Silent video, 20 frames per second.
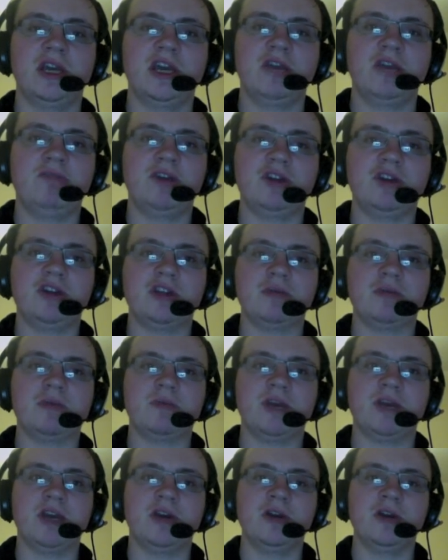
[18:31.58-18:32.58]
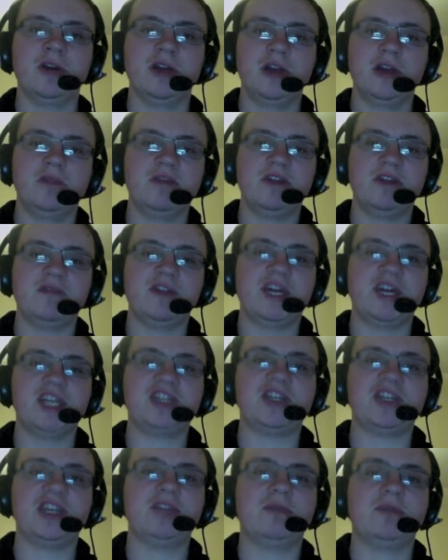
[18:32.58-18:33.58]
But it could have been better. But anyway,
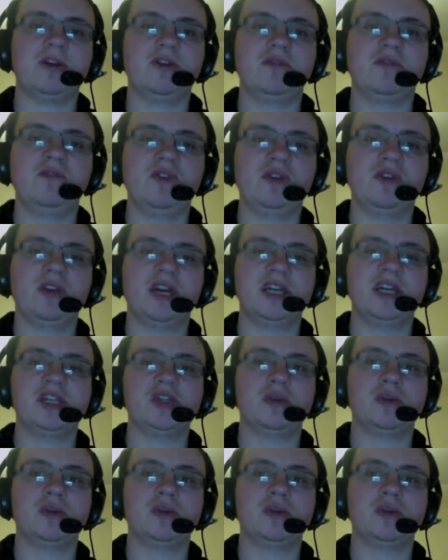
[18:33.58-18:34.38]
that's the end of my review, guys.